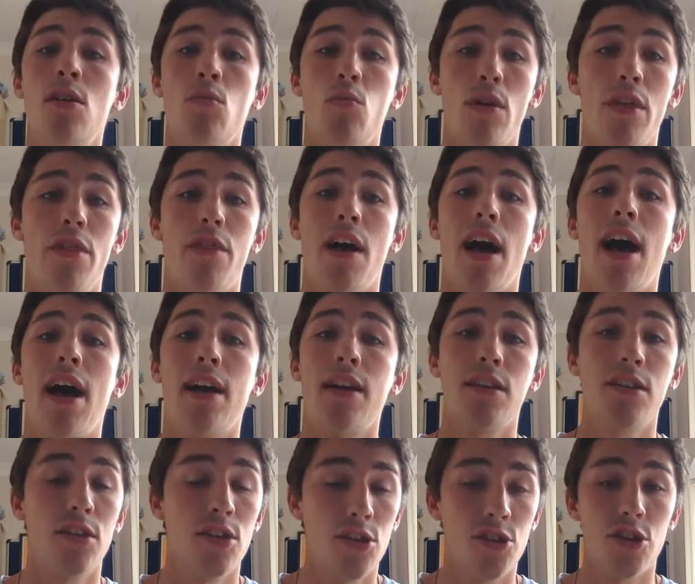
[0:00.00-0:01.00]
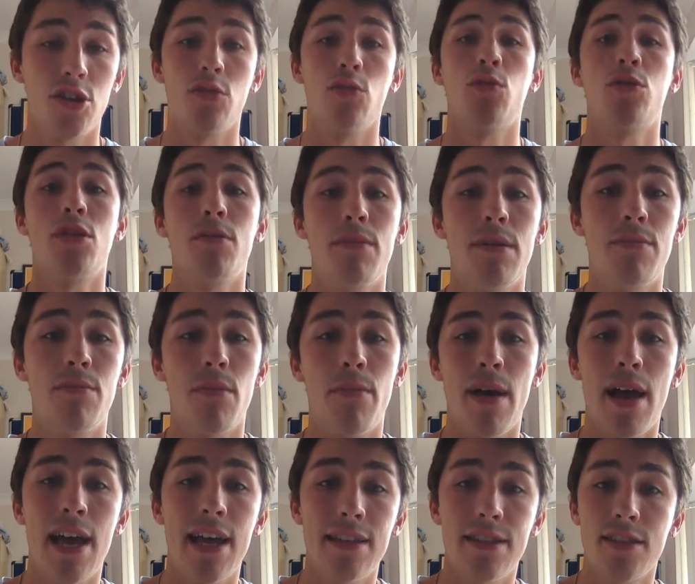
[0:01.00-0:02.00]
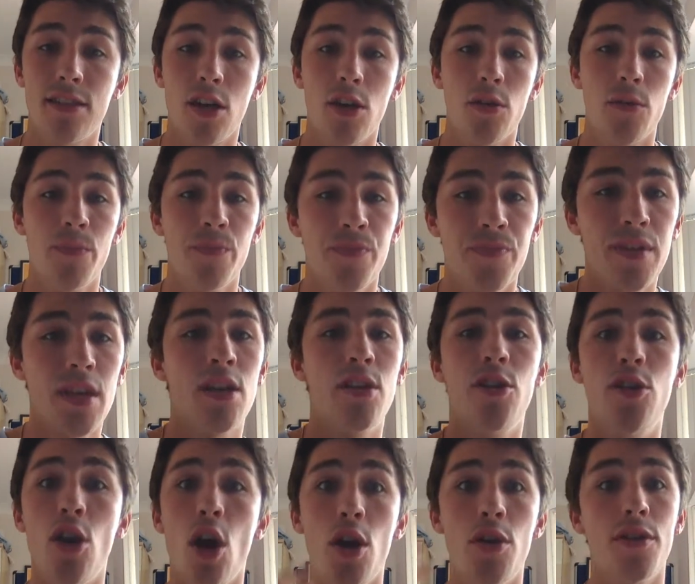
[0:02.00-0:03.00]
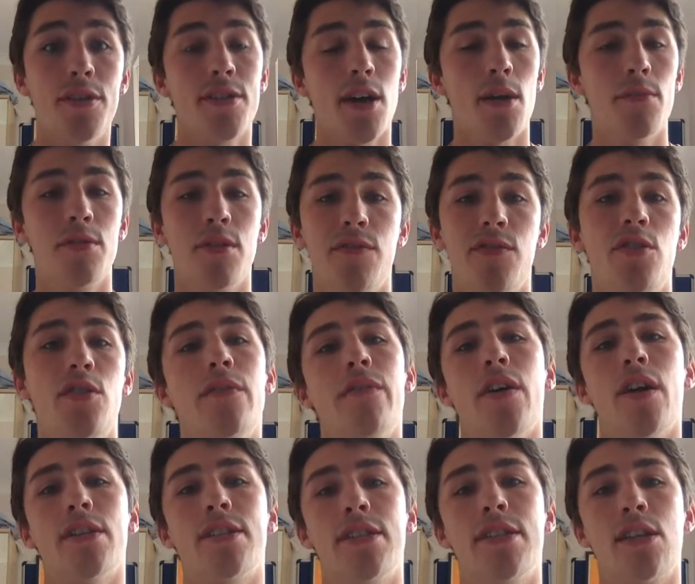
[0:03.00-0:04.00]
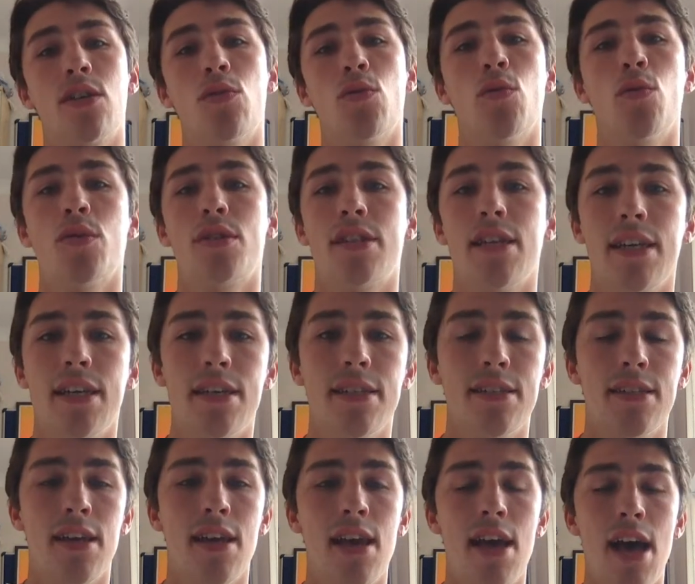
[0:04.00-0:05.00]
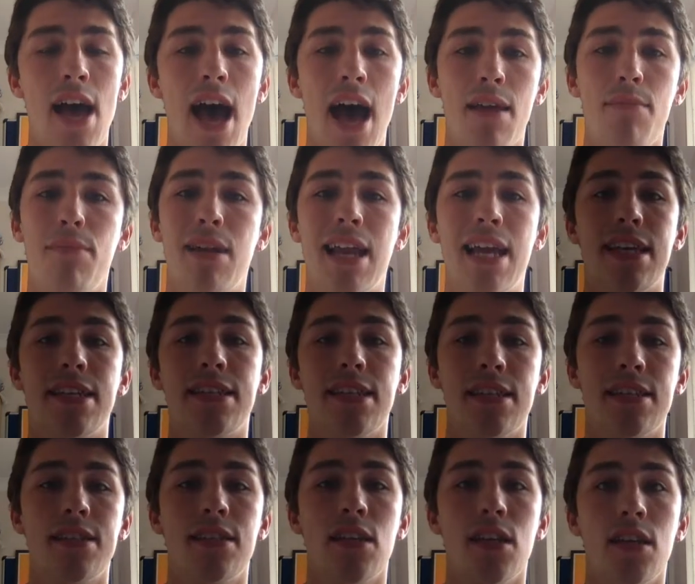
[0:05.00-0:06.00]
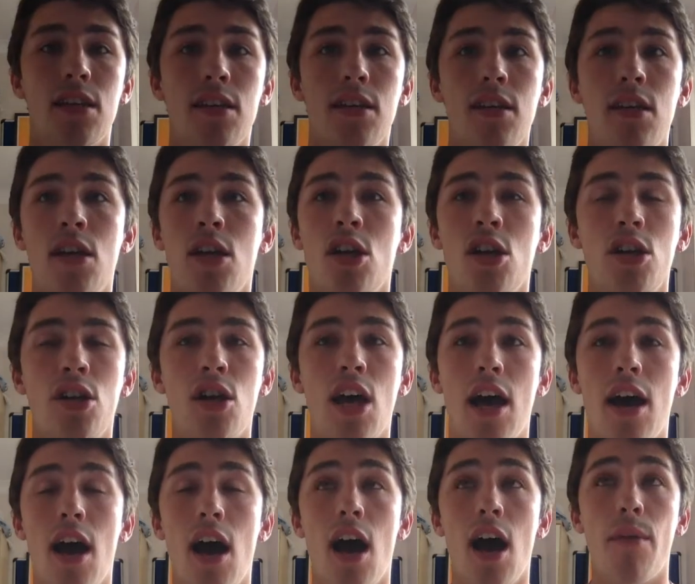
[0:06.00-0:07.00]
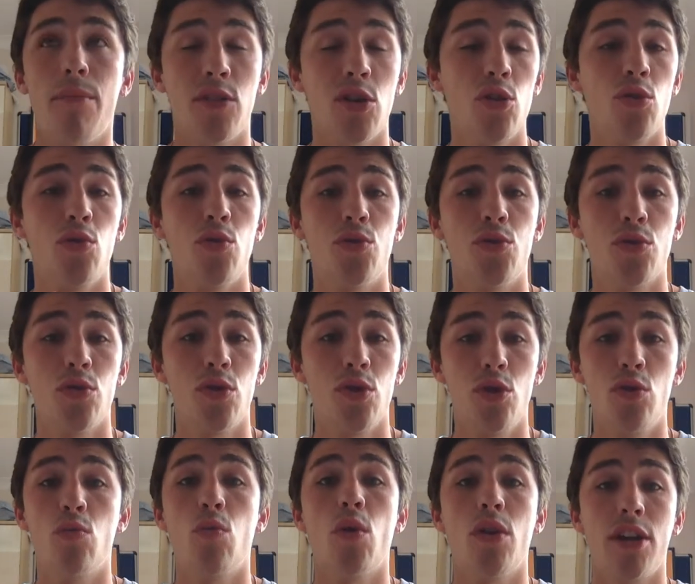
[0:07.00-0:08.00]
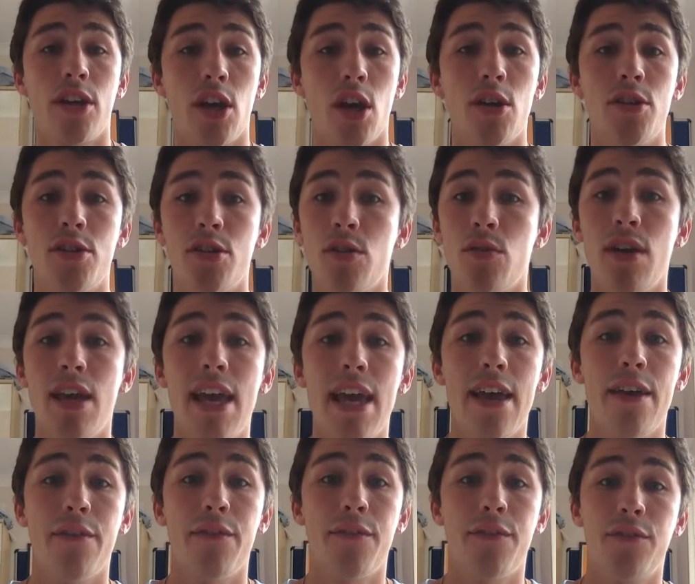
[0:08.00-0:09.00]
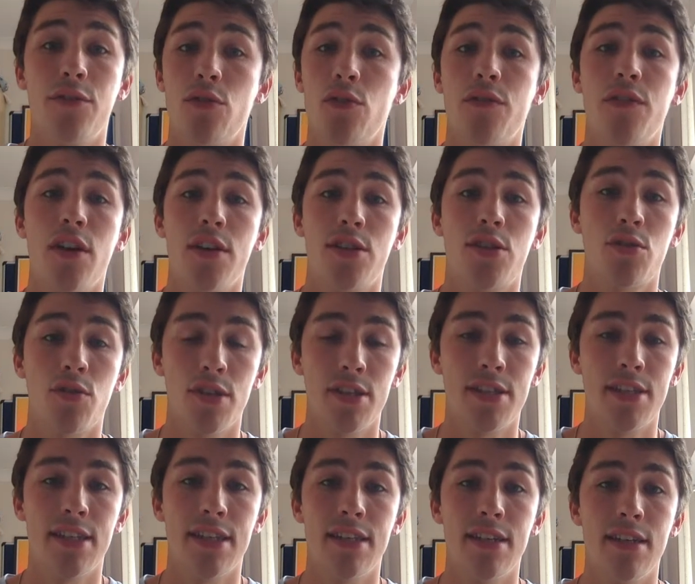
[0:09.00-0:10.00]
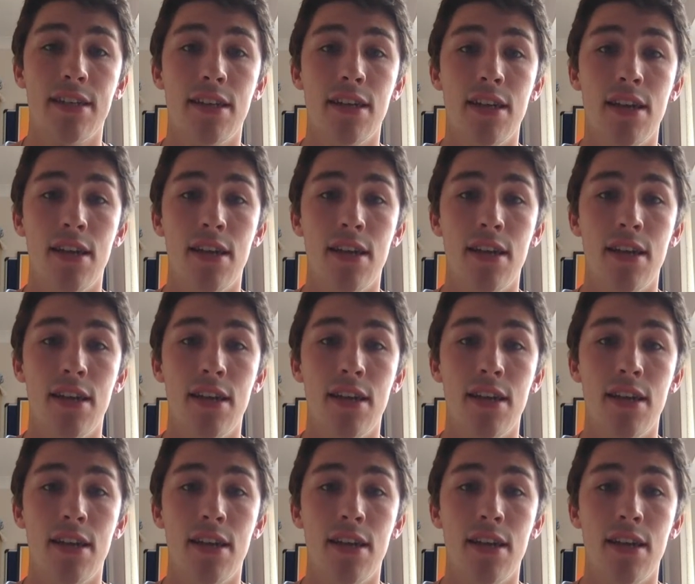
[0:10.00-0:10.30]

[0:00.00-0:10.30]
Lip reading: with that, you should also be prepared. So know the types of university courses and places that you'd want to go to if your first choice didn't